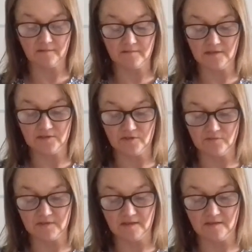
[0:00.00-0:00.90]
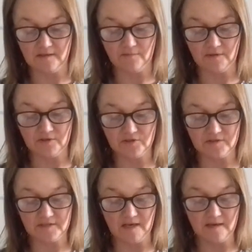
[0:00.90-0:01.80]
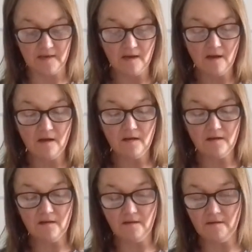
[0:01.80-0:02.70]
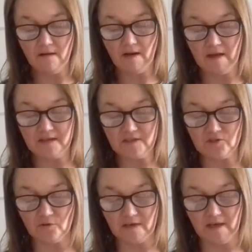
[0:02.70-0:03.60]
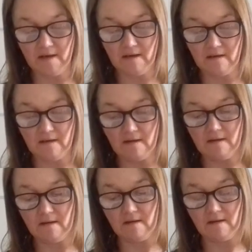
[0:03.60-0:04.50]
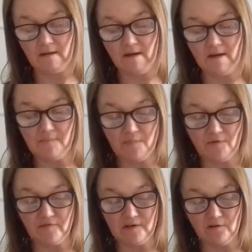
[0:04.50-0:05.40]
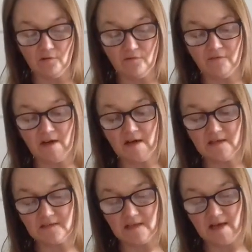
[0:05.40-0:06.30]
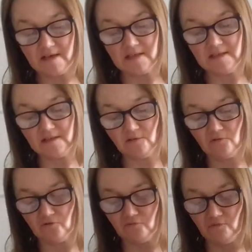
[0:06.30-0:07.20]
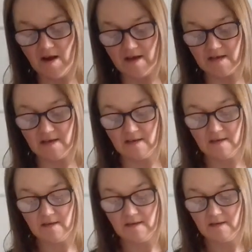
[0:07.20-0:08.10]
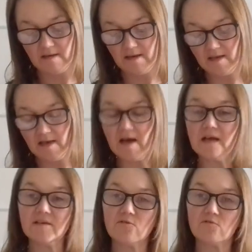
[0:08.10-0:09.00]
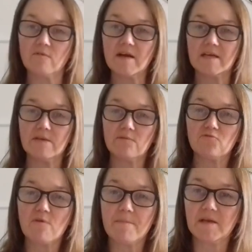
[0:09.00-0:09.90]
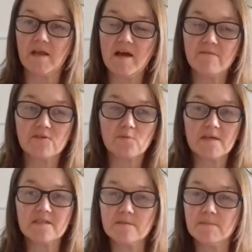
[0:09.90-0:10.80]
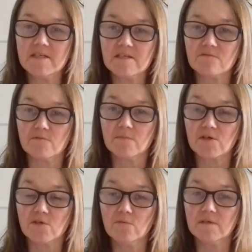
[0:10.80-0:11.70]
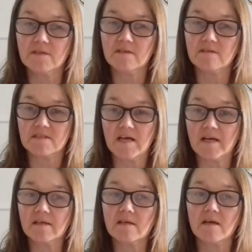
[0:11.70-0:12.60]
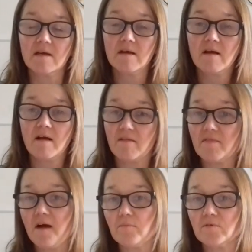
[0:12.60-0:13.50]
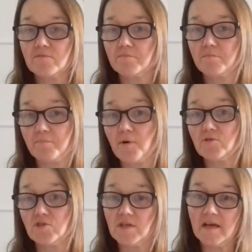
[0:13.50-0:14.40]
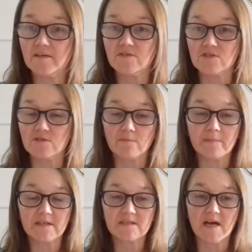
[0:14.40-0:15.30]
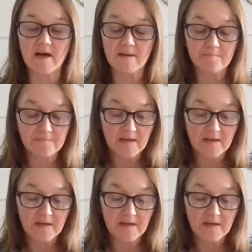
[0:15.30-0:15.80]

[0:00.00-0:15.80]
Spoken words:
Knit 2 together, knit 1 I should say. And he took it, and my brother-in-law found like a little crack, airline crack, and it was dripping like every 20 minutes from the coolant in the tank, and that would bodge your engine up big time.